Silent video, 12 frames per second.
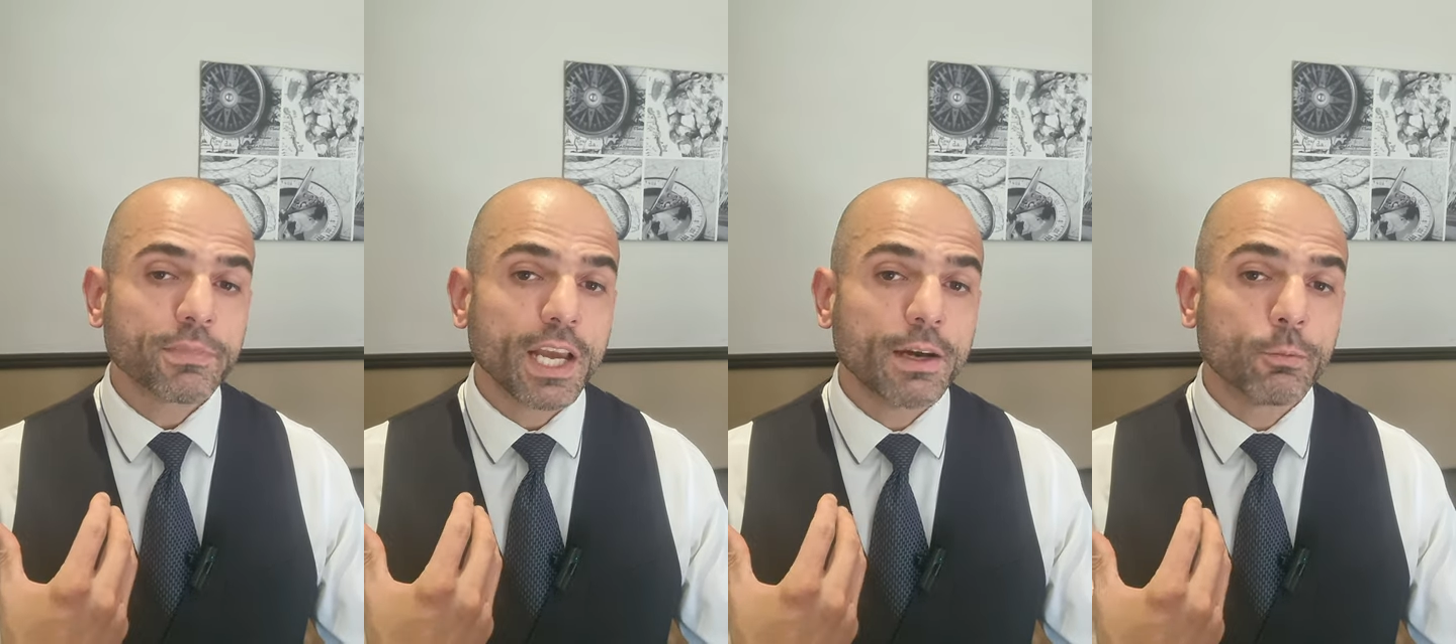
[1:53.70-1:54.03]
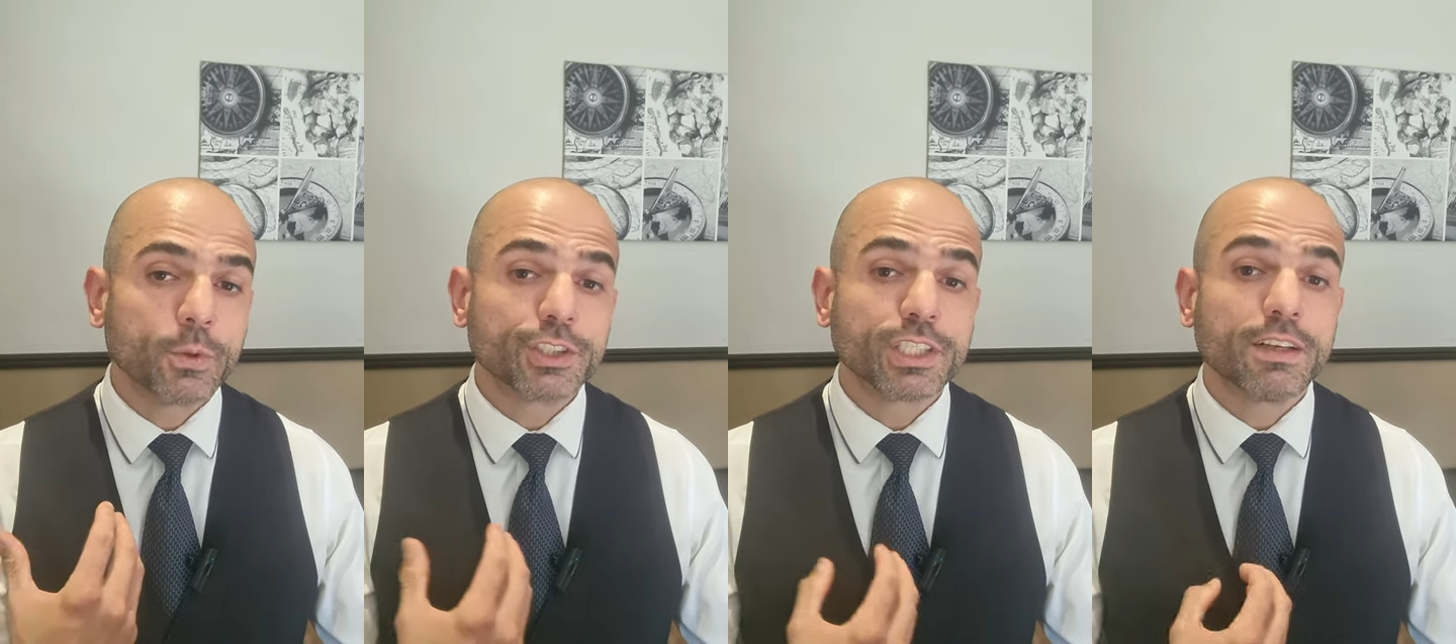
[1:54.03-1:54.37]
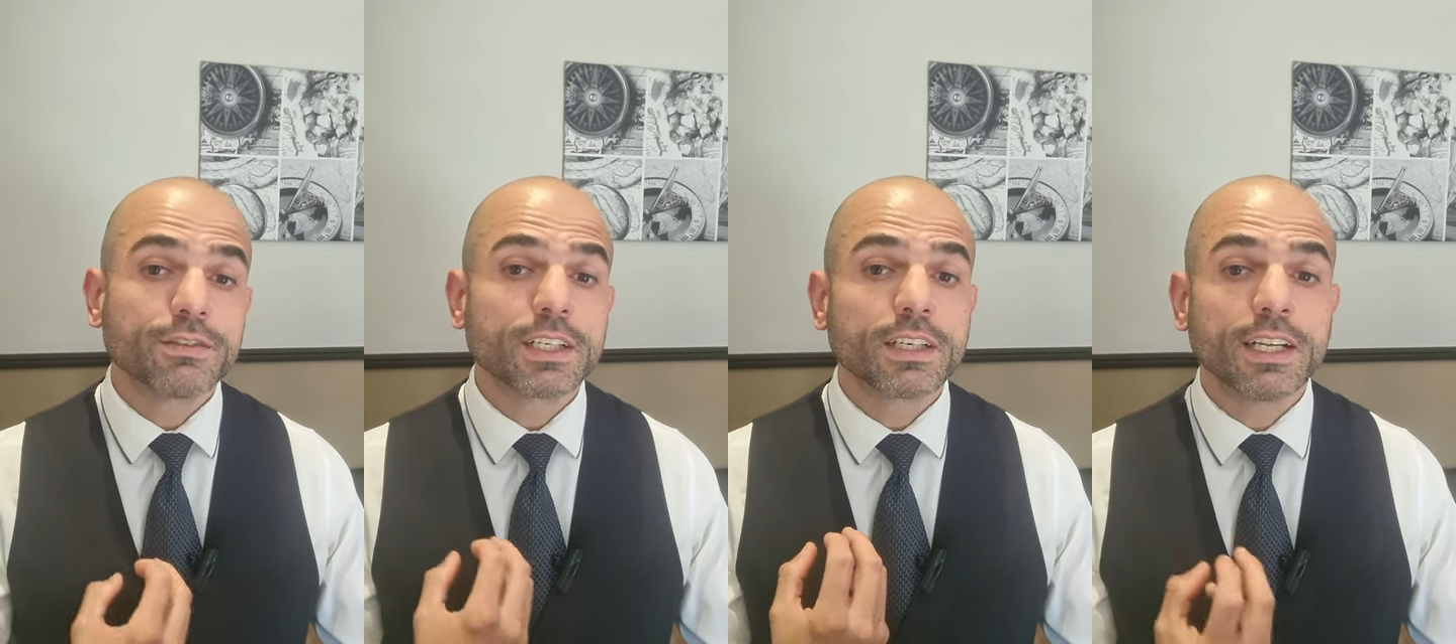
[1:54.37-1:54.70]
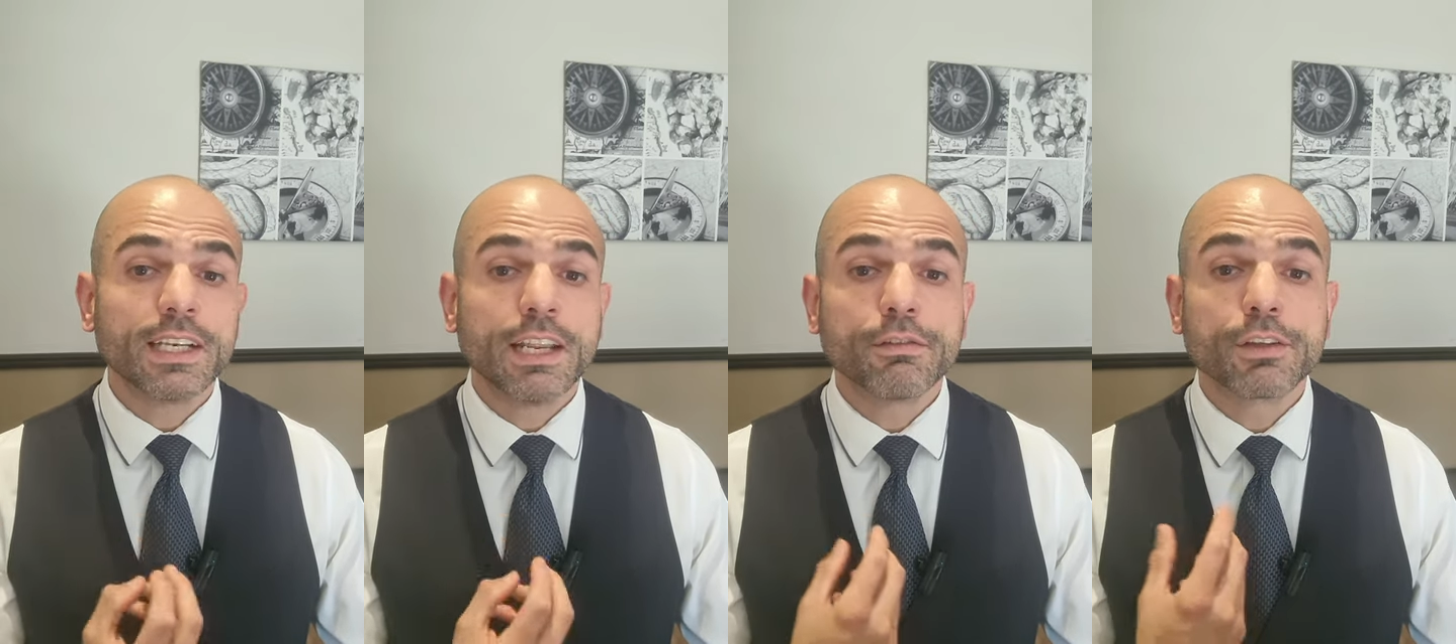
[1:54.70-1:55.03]
which gives it
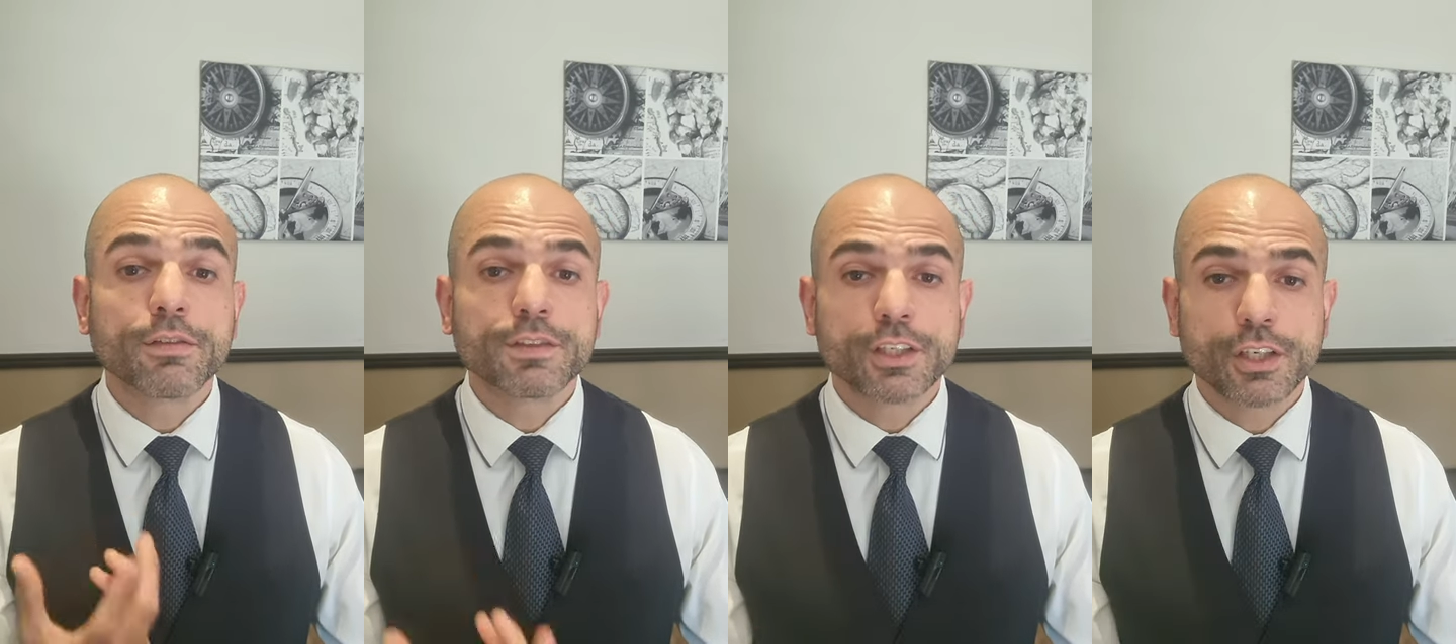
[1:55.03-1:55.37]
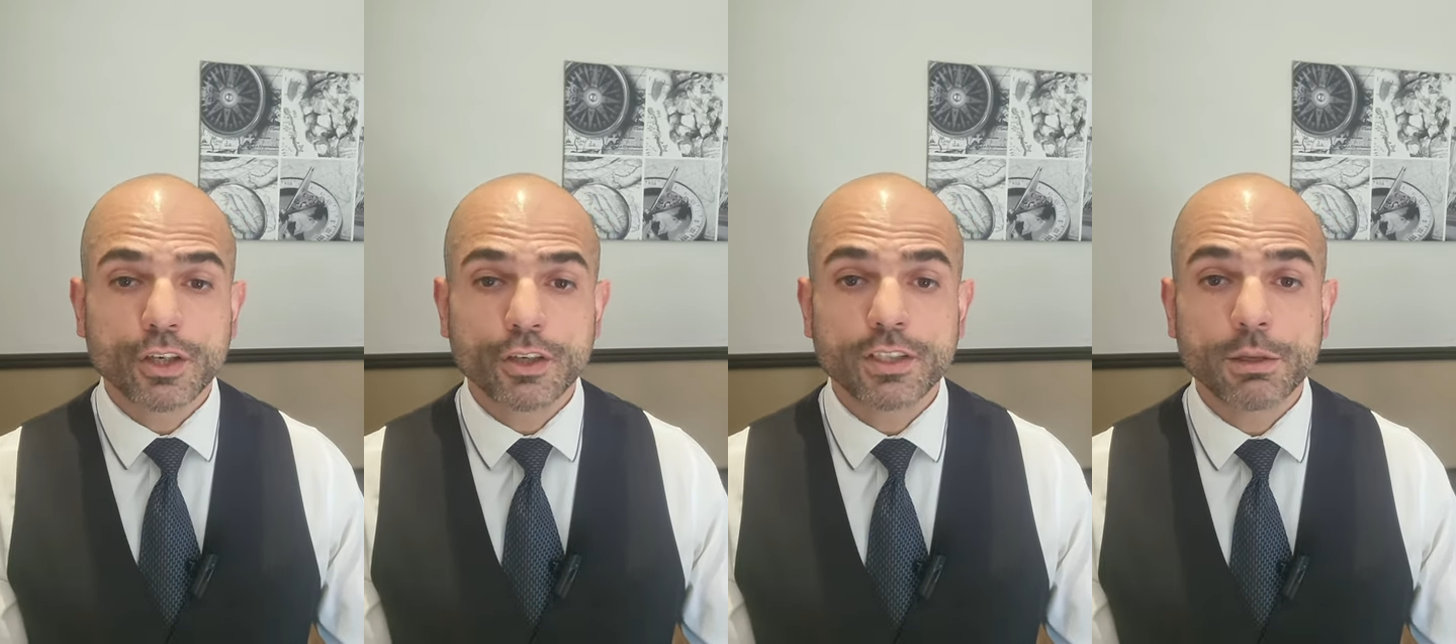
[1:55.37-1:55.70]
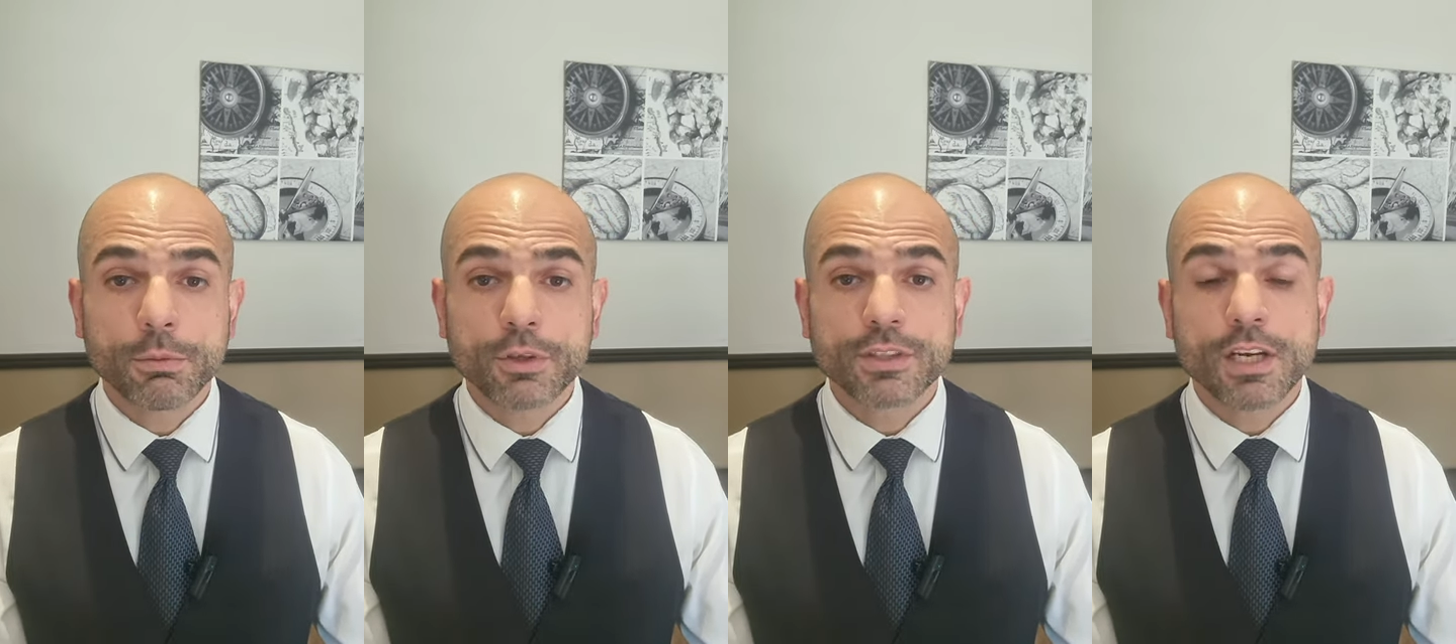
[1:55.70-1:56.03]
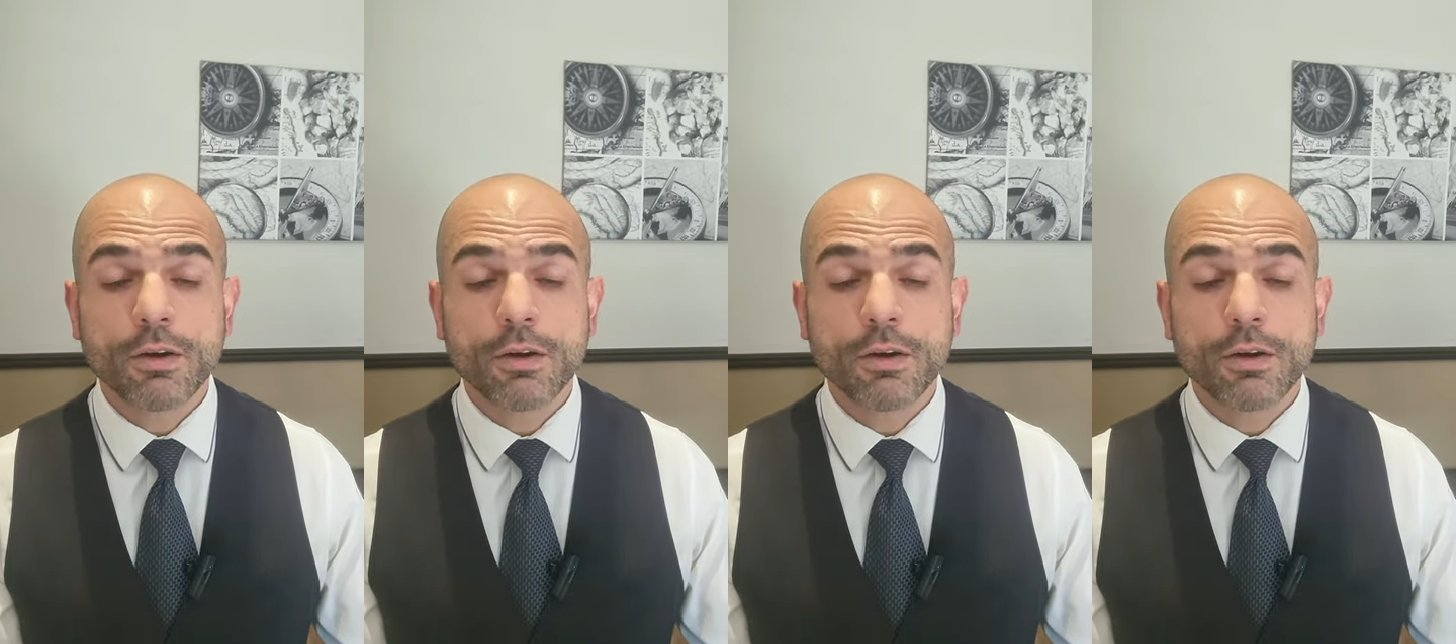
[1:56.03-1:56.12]
a level of security because